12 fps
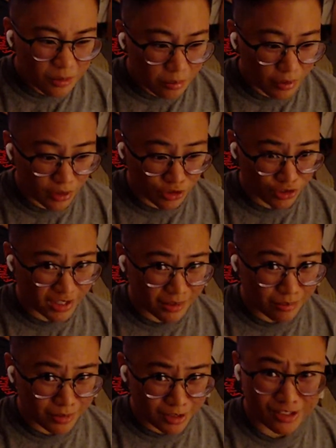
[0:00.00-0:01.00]
But I should
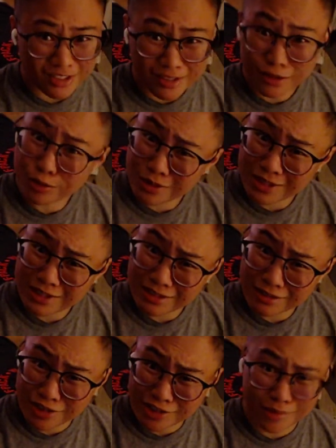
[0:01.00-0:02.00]
get medicine anyways,
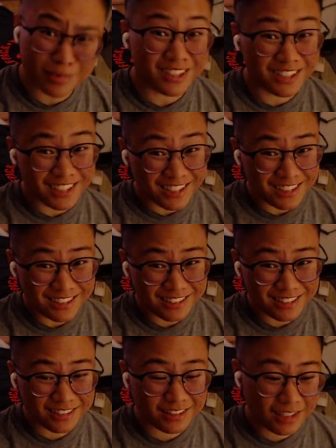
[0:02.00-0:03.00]
just in
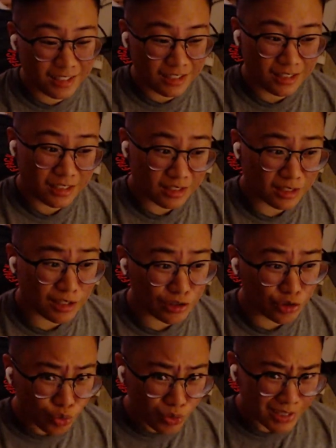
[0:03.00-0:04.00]
case I
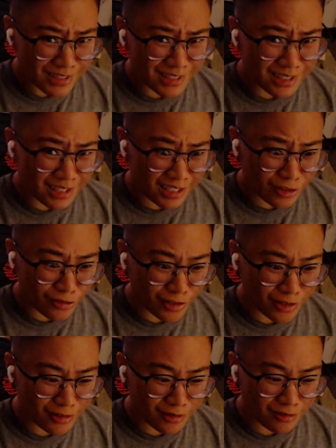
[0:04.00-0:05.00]
do get sick later on.